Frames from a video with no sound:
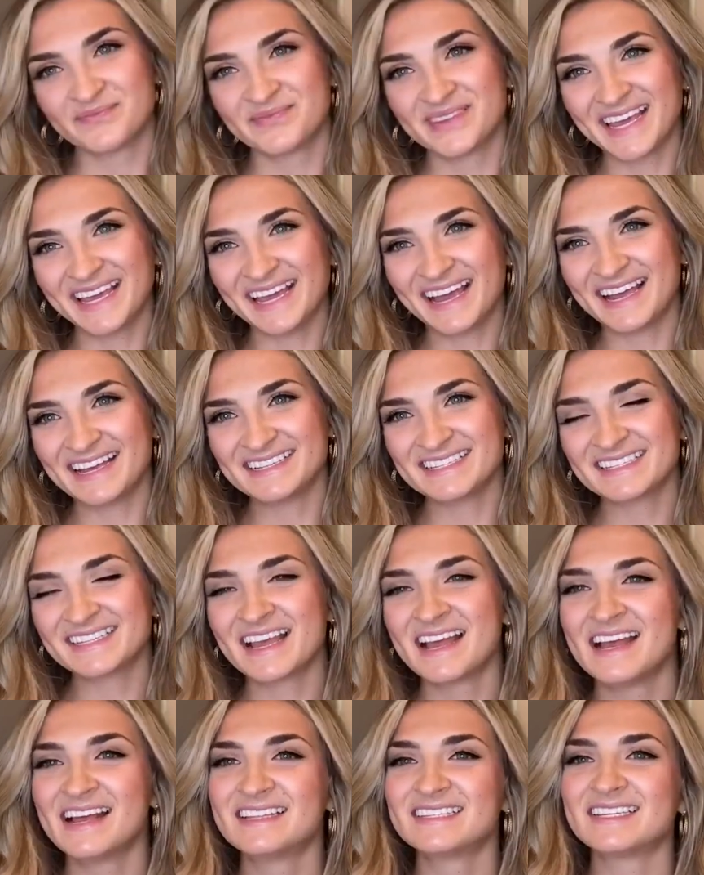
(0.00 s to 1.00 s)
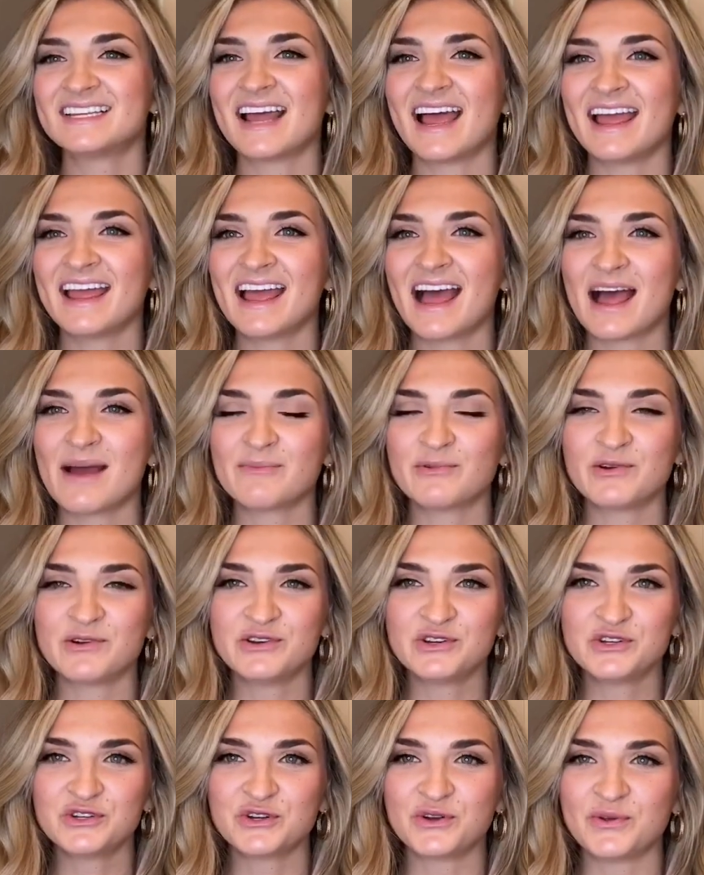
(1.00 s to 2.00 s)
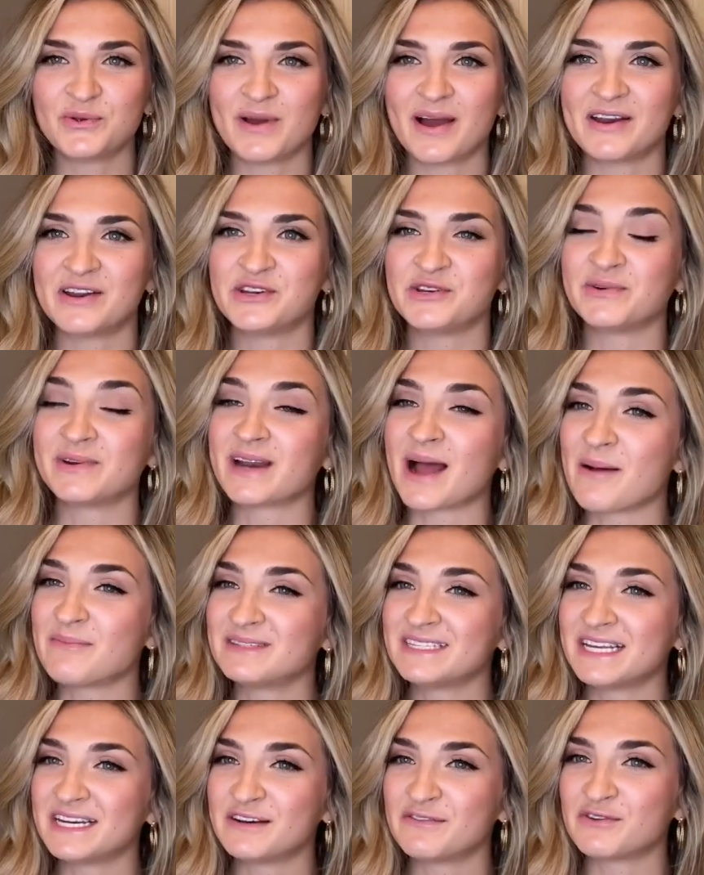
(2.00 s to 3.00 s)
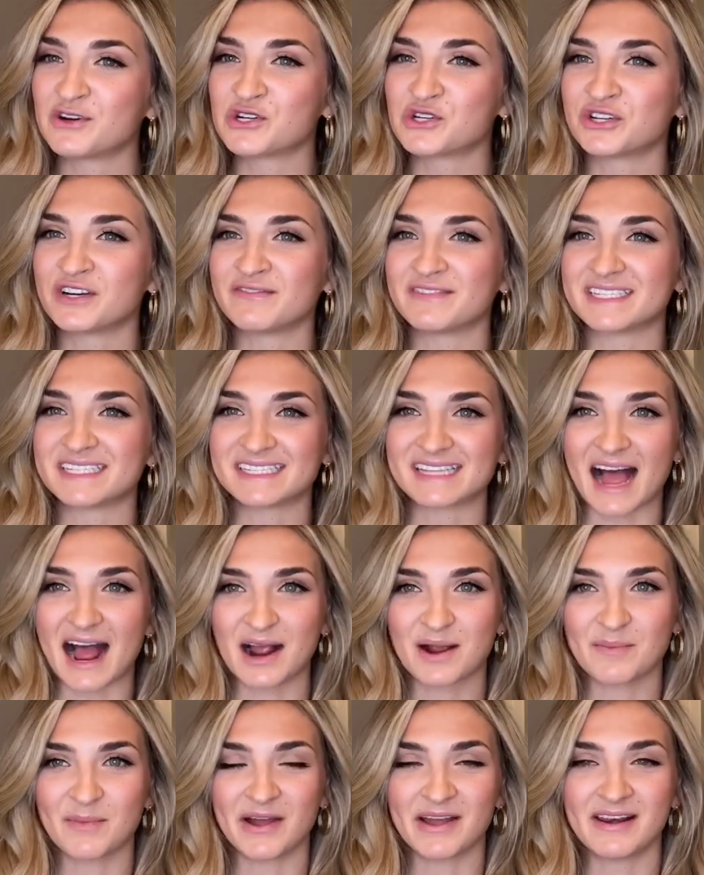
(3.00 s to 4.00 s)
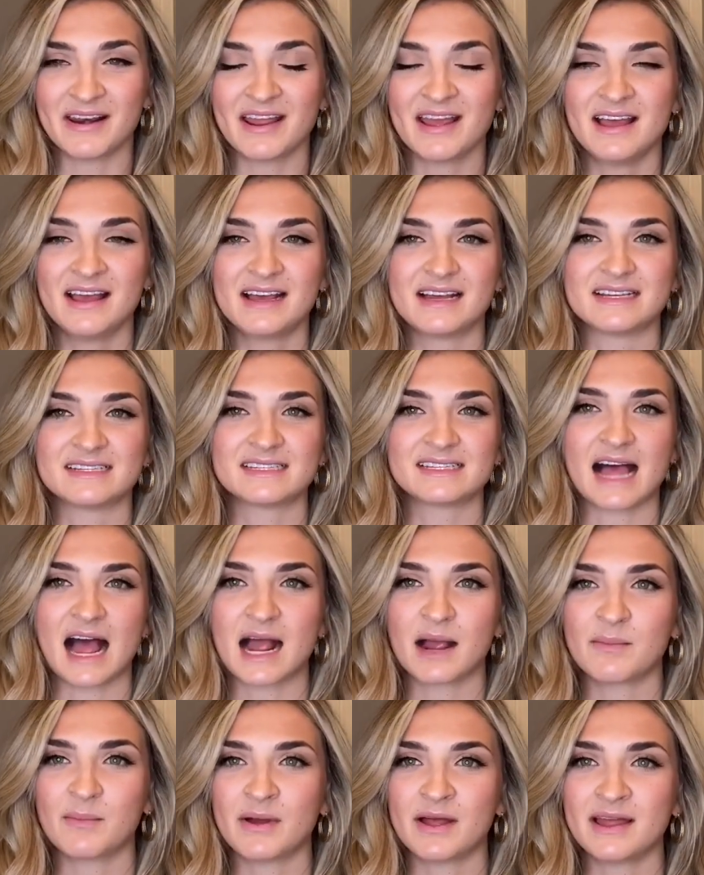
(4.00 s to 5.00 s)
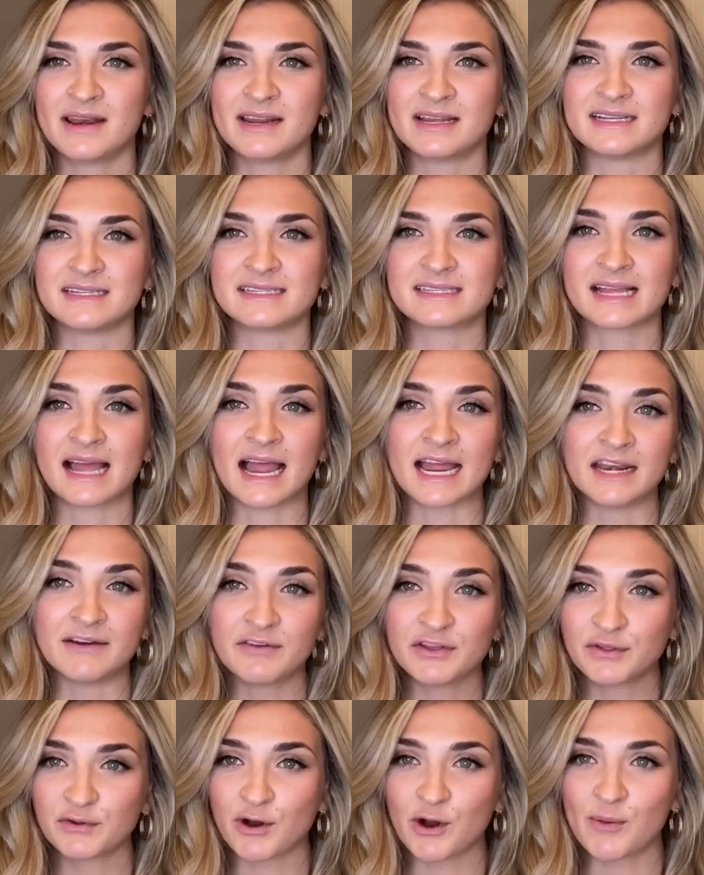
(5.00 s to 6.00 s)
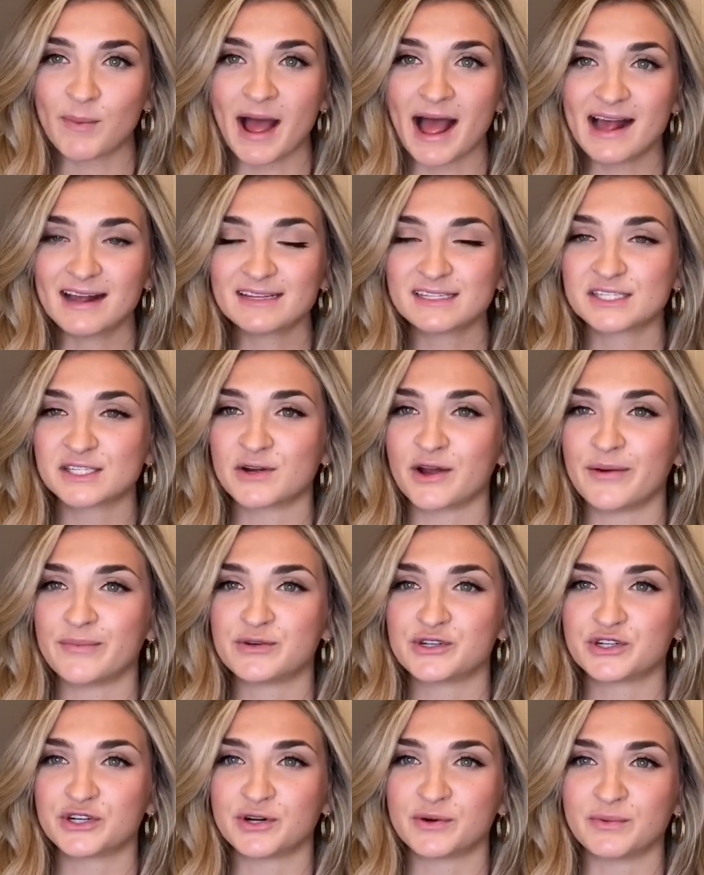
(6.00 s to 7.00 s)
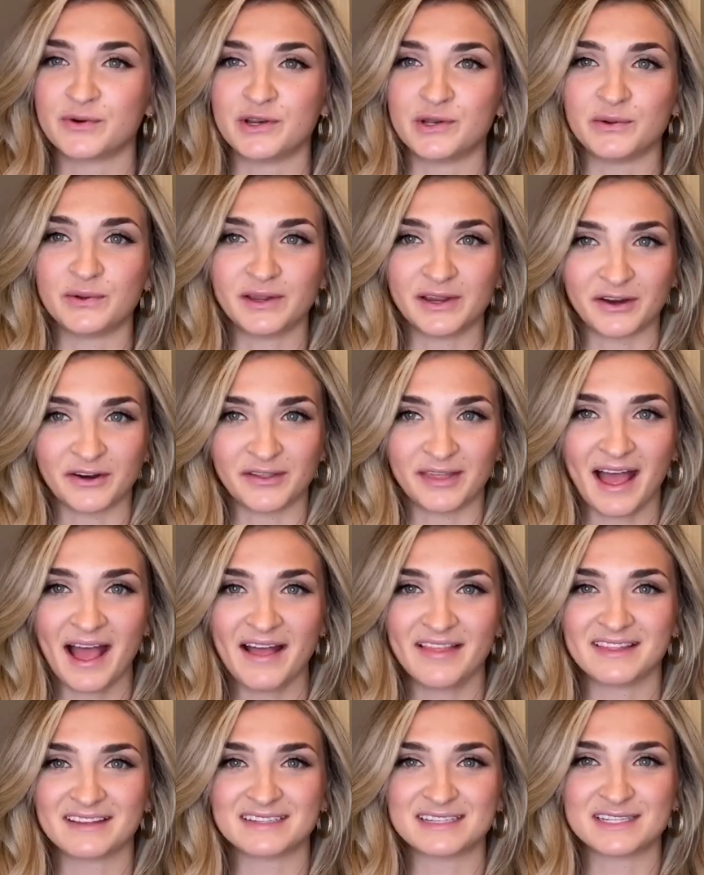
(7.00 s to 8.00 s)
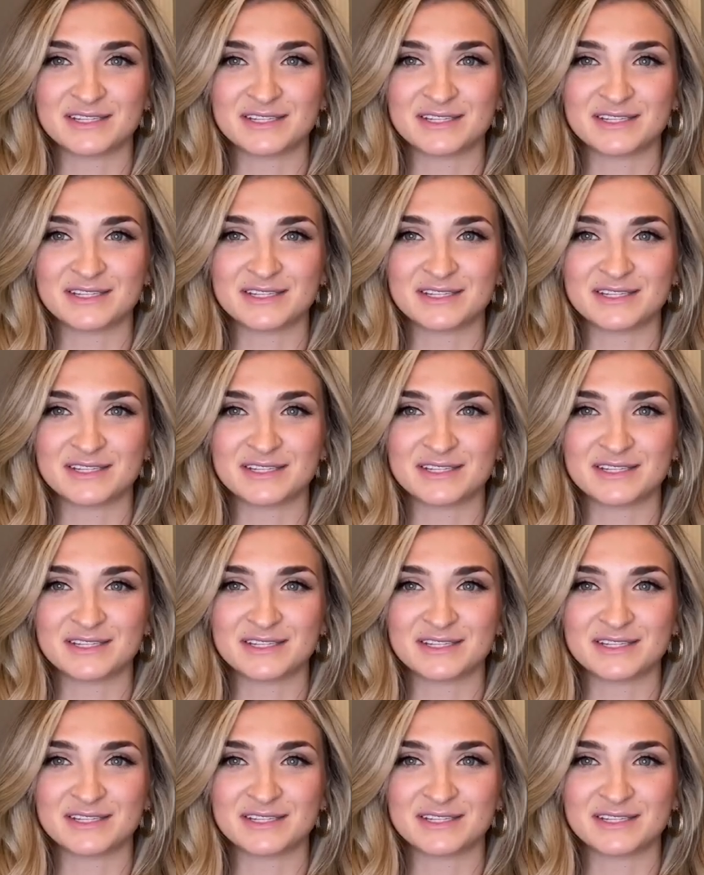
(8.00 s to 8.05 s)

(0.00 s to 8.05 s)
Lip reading: Hey guys, today I'm going to show you how to do an updated version of a sock bun. A sock bun is kind of a throwback, so I'm sure when you hear that, this